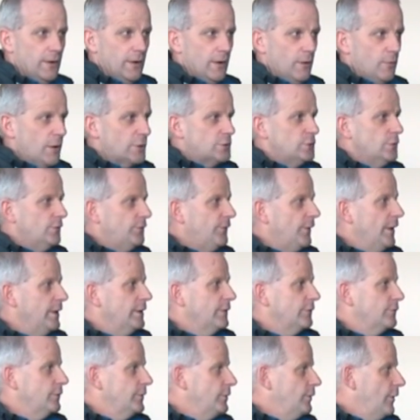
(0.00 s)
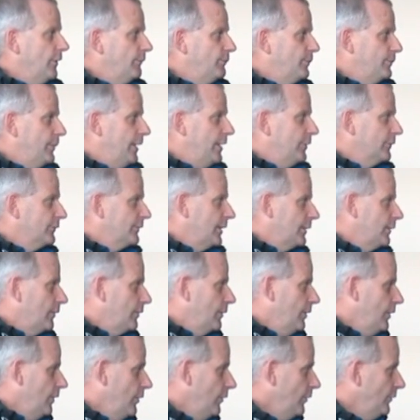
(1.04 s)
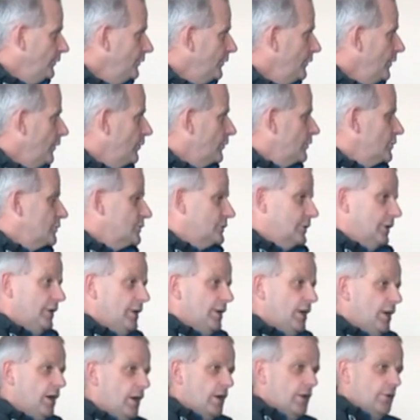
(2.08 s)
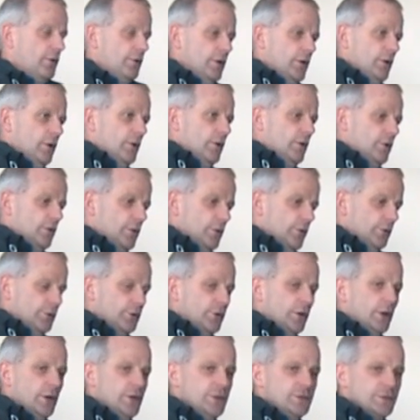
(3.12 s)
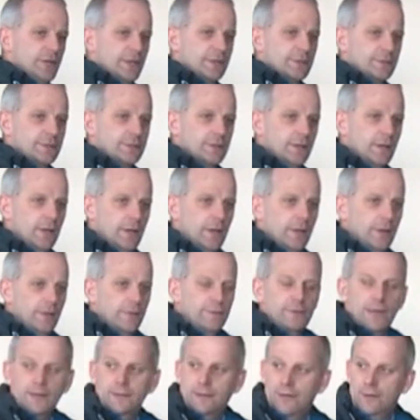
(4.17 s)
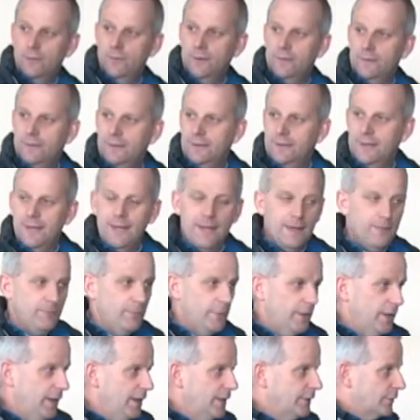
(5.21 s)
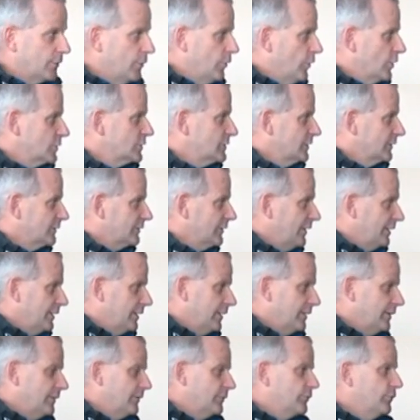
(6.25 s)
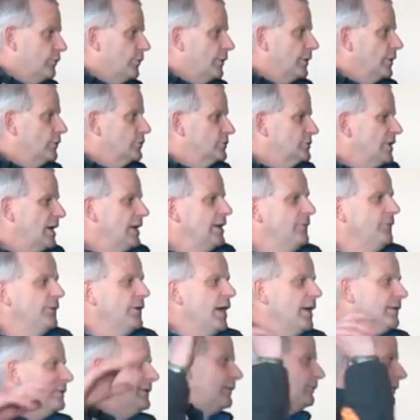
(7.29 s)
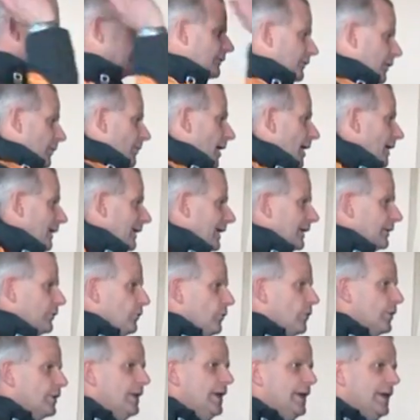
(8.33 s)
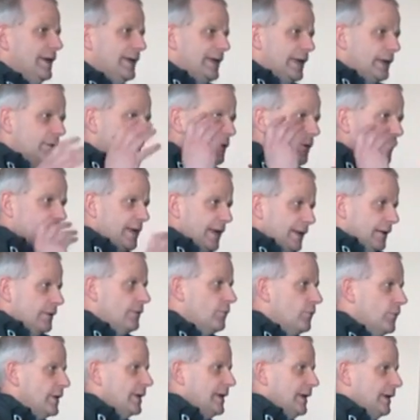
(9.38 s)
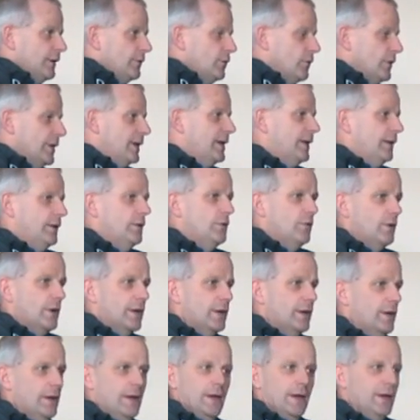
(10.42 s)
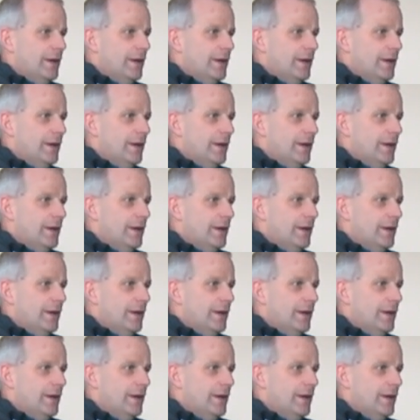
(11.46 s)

What you'll find is when you have players that are undernourished or underhydrated, is that they go into the game, the coach on the sideline is roaring, "Johnny, for God's sake, come on and get going, get it going."